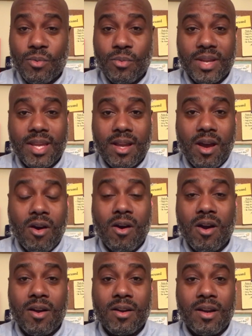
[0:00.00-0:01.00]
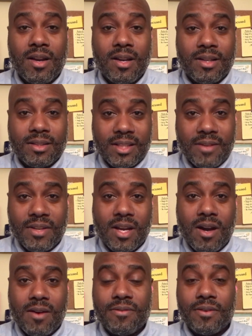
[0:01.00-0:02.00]
We are living
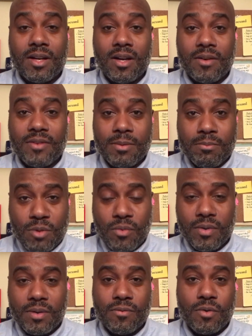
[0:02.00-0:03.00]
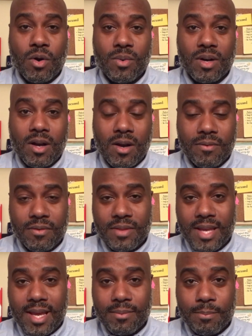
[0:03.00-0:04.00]
off of and moving forward off of
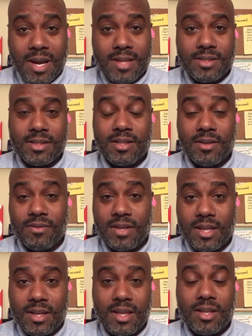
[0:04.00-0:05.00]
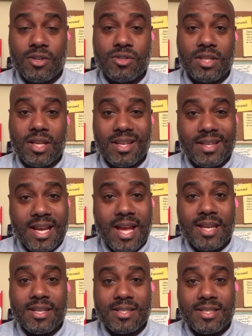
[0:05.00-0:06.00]
that positivity and energy and
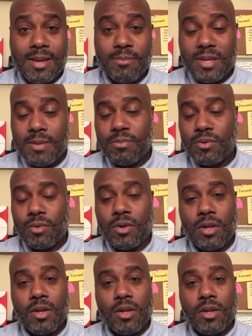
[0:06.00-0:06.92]
kindness that people